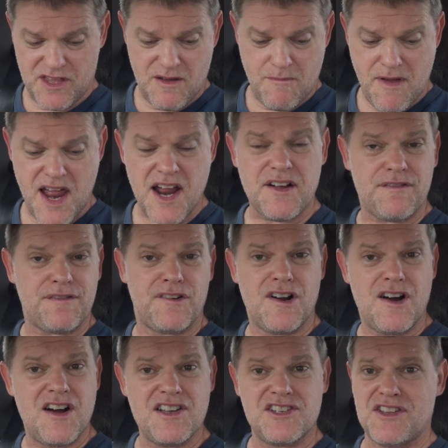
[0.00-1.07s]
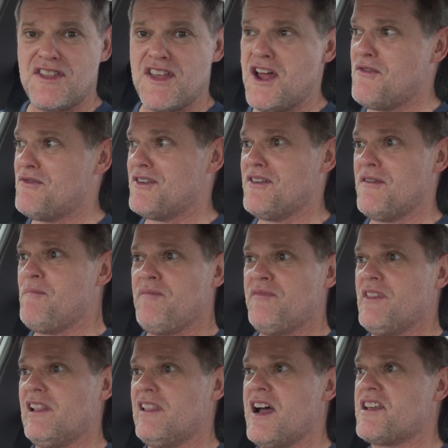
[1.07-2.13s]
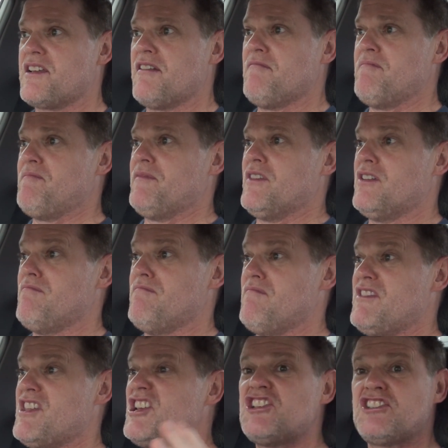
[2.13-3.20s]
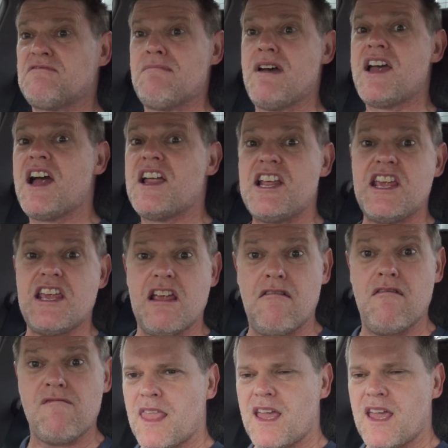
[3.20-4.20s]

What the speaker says: The amount of fries in there were like this many.